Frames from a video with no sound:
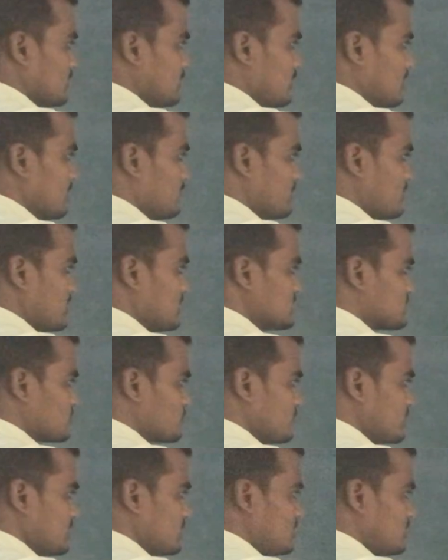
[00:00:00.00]
lambda
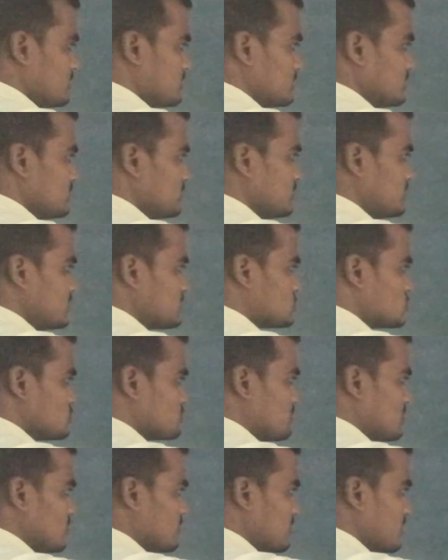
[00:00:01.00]
square e raised to
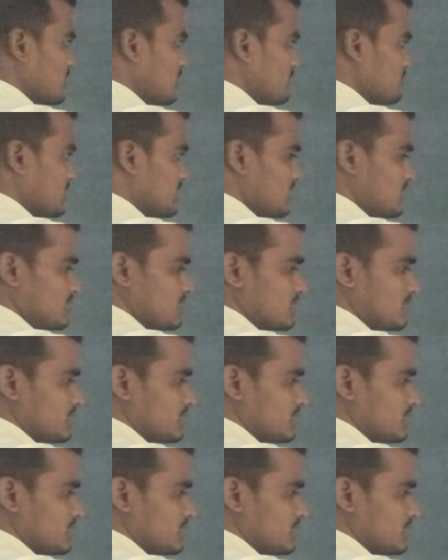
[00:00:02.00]
power lambda